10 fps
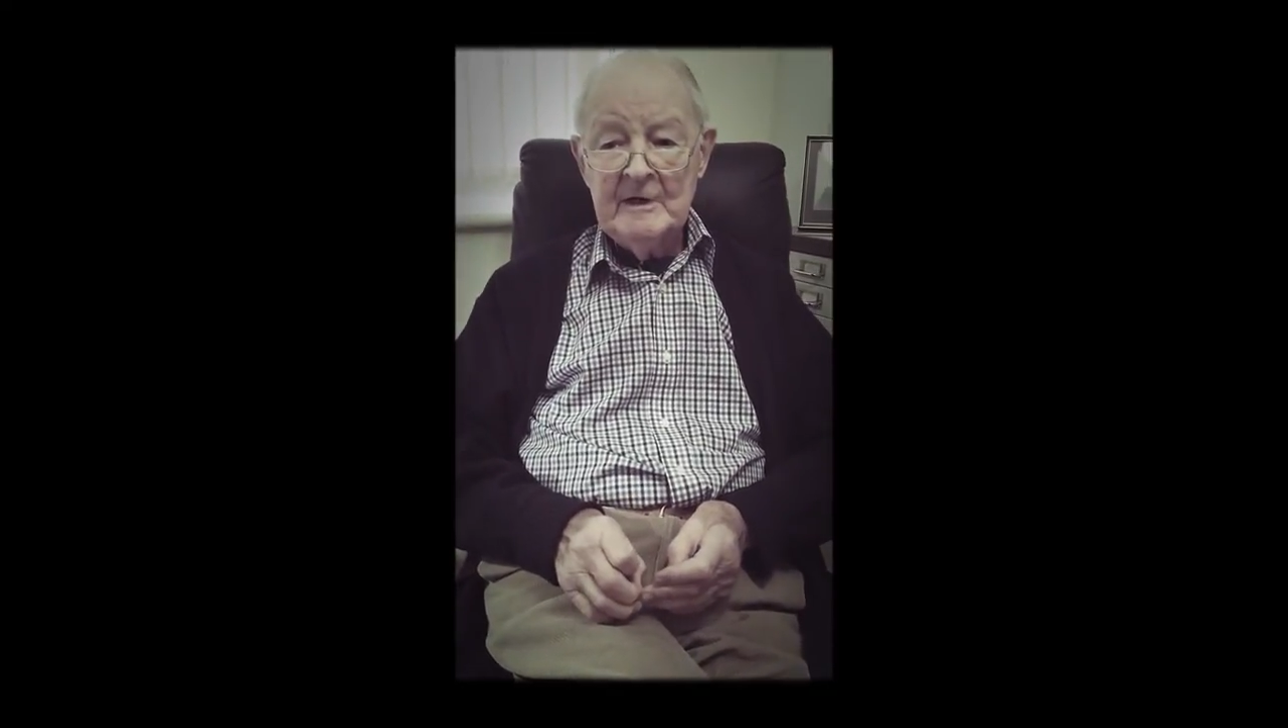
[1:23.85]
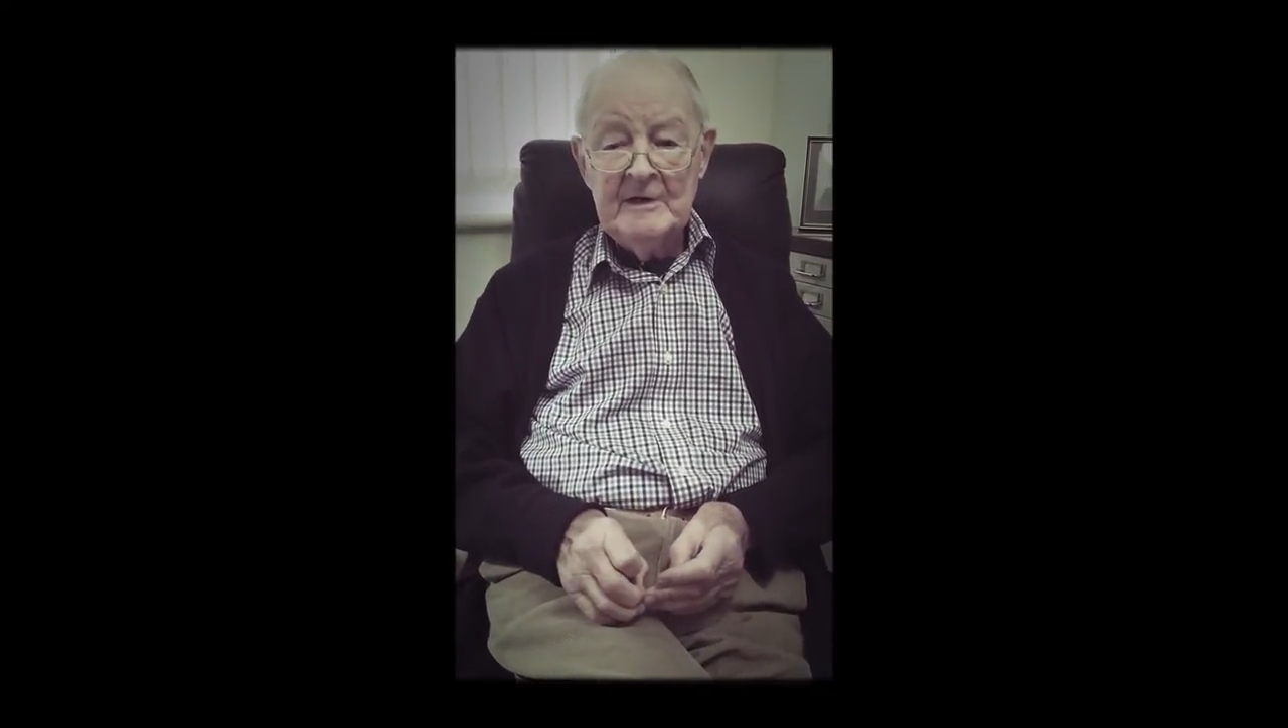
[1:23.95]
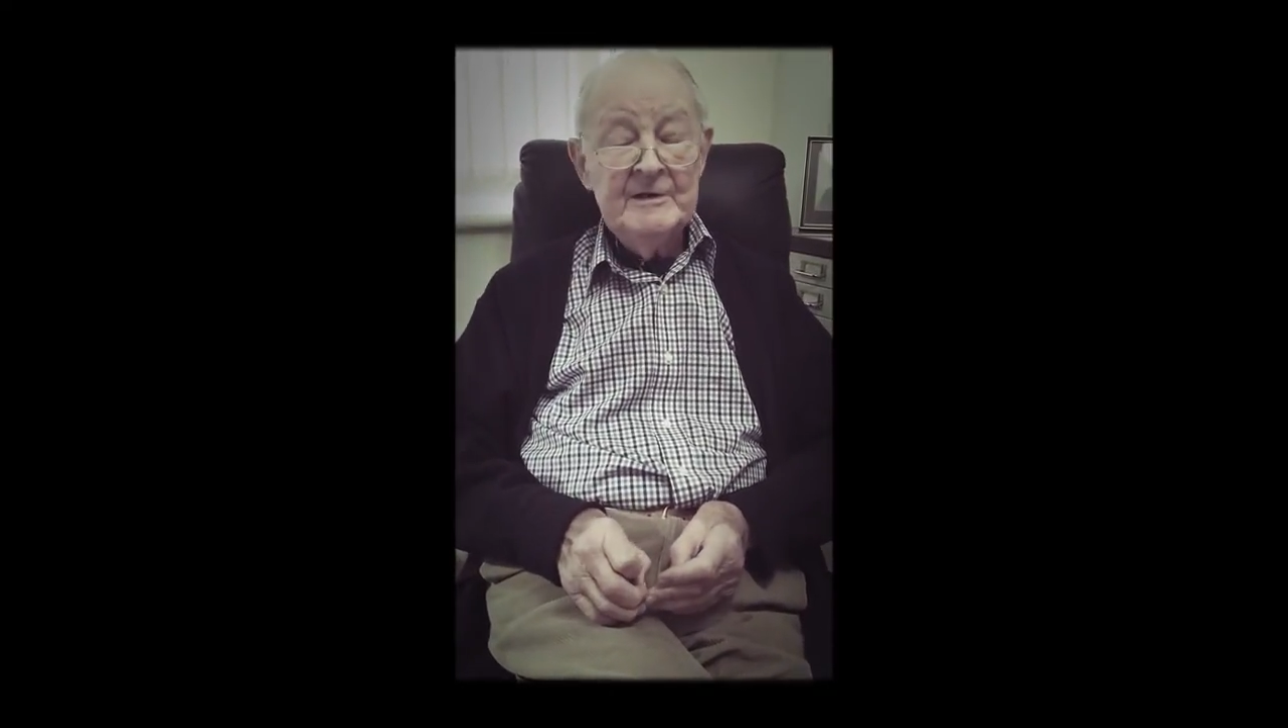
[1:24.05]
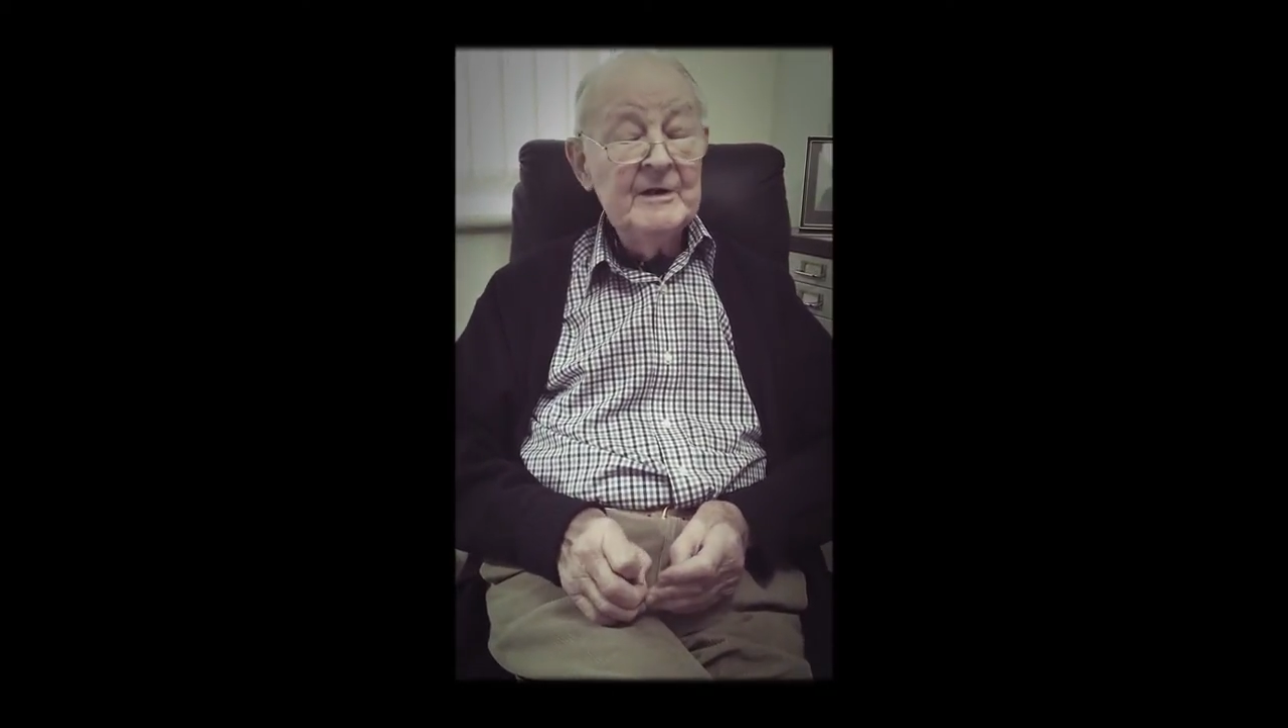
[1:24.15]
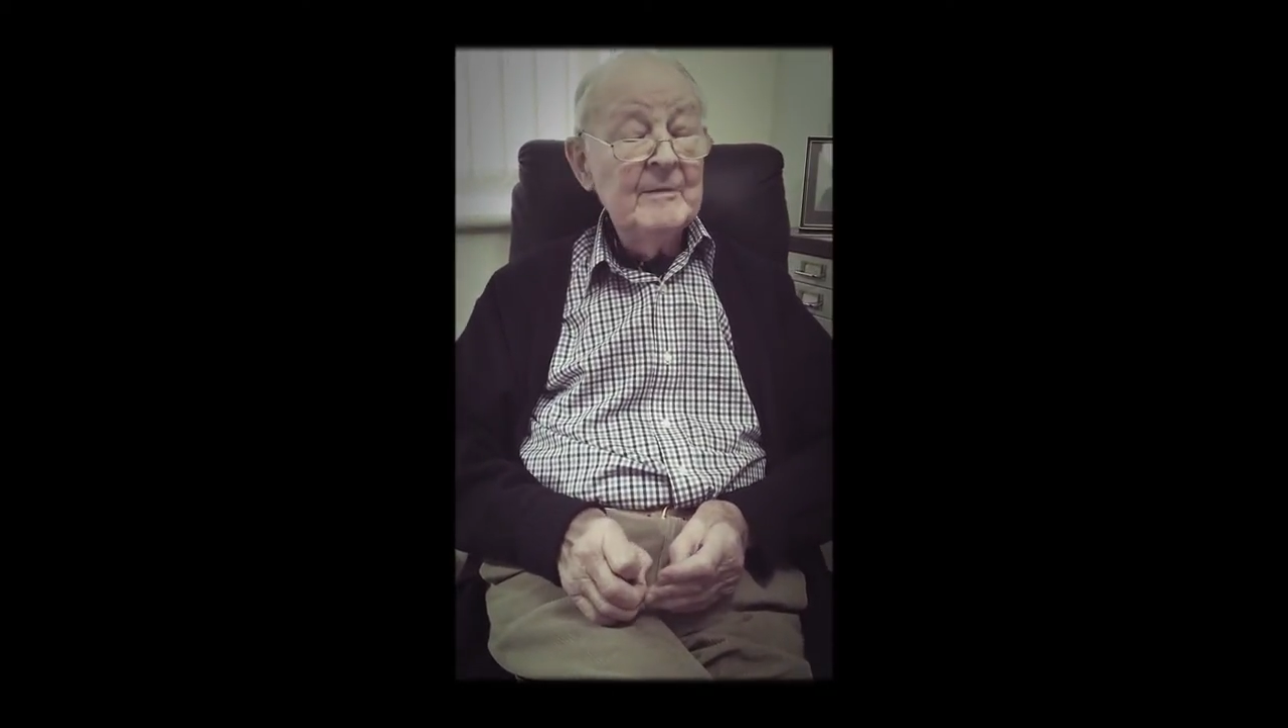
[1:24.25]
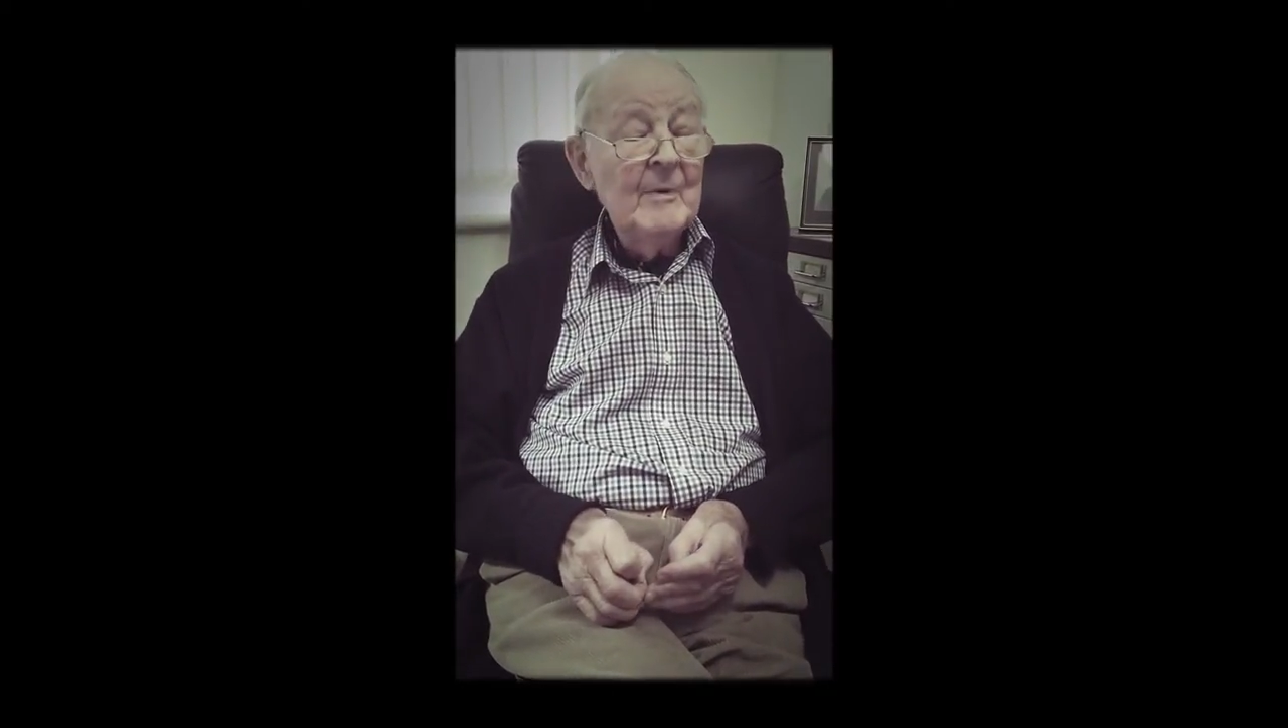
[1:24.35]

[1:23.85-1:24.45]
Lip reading: a dinner